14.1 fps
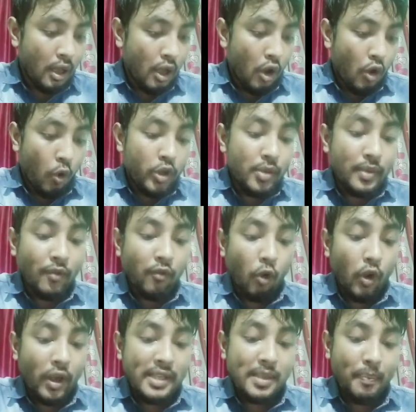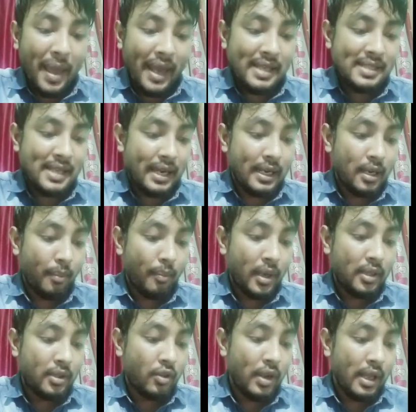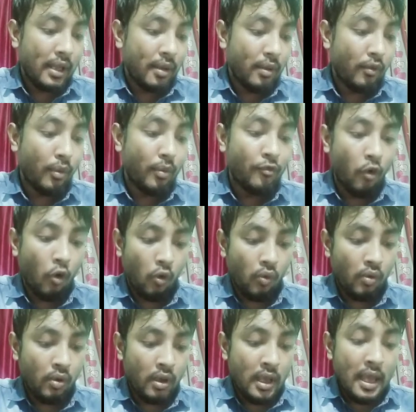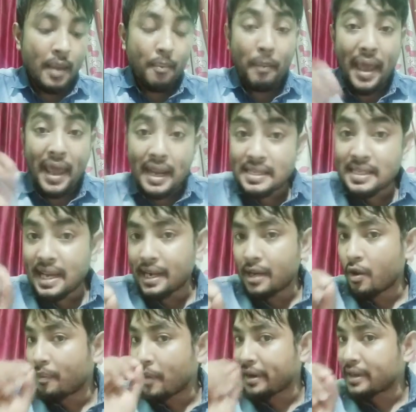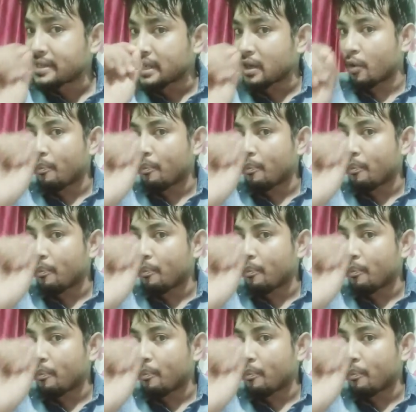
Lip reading: Which of the following is a parasite? Number 3. Number 4. Parasite, you have to understand now.